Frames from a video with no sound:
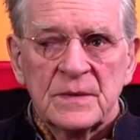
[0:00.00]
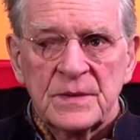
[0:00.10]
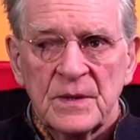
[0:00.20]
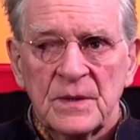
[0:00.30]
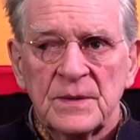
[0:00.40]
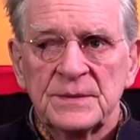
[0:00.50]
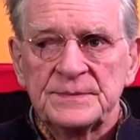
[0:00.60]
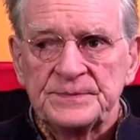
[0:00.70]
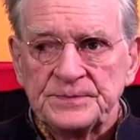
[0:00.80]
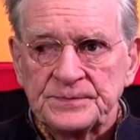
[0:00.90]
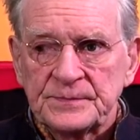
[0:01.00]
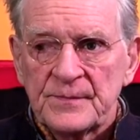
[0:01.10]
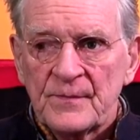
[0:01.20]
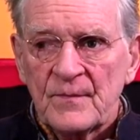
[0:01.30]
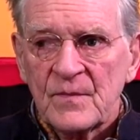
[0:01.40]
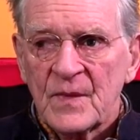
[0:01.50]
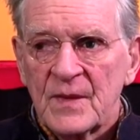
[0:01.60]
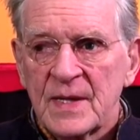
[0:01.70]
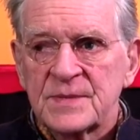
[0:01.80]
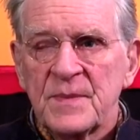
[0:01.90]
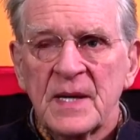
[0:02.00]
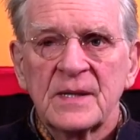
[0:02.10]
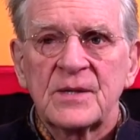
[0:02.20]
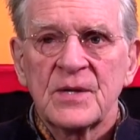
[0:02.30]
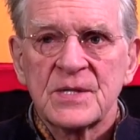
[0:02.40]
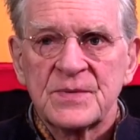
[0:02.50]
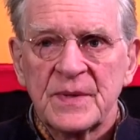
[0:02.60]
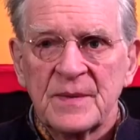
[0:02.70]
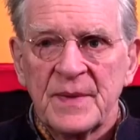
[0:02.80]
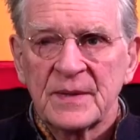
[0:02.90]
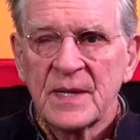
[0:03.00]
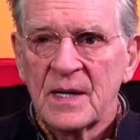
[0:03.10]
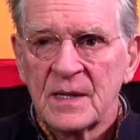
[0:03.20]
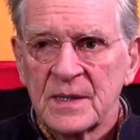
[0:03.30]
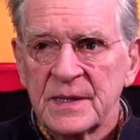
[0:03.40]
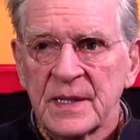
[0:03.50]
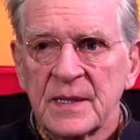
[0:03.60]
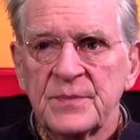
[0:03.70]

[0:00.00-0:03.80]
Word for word: So that's my encouragement about the holiday,